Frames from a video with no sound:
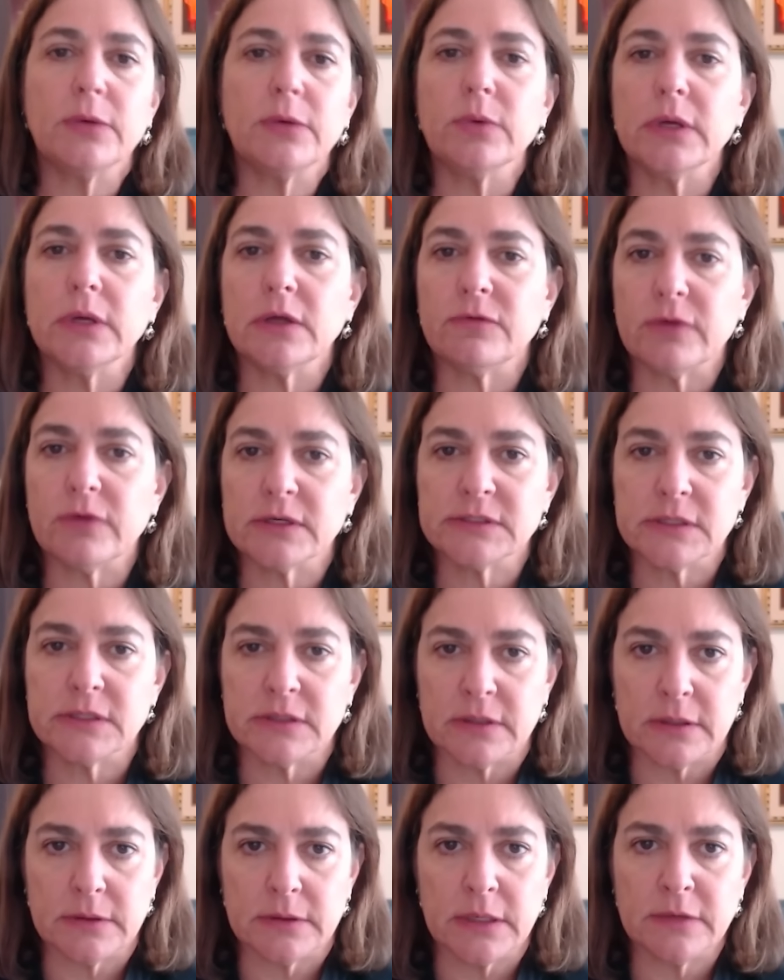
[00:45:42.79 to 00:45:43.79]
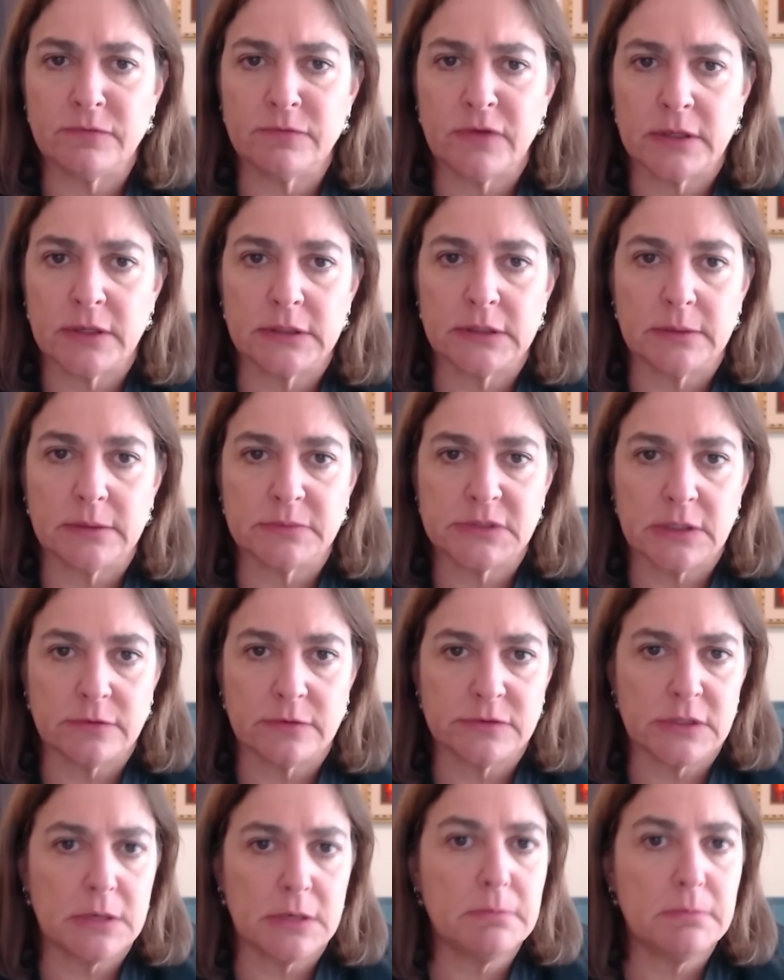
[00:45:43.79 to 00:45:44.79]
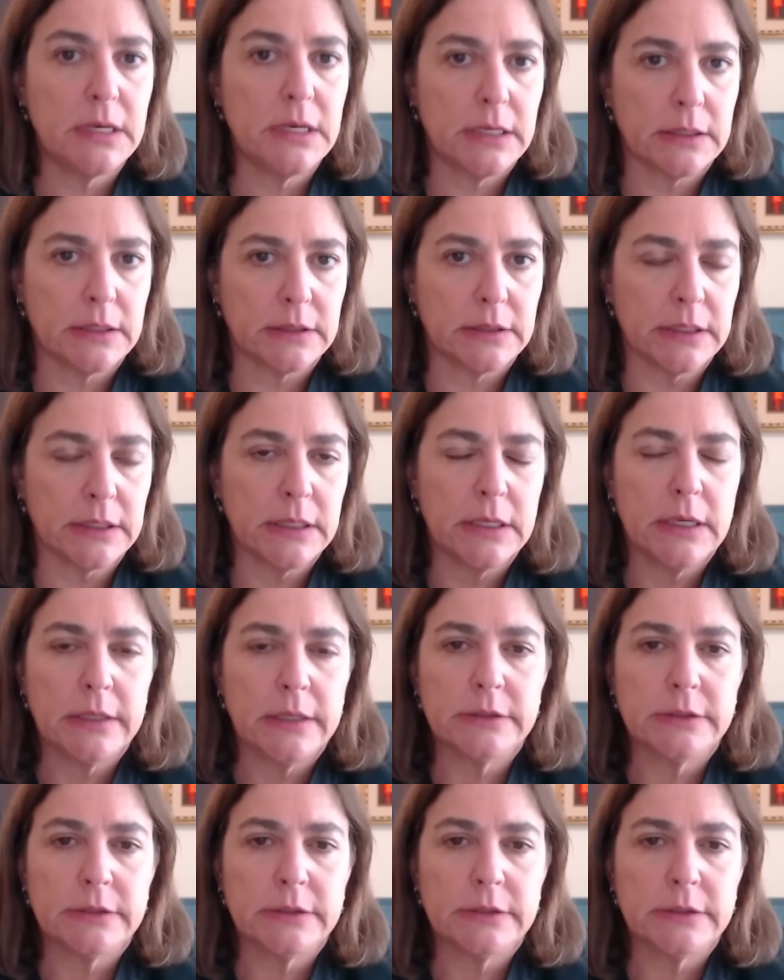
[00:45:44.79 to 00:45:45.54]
They reinvented themselves immediately.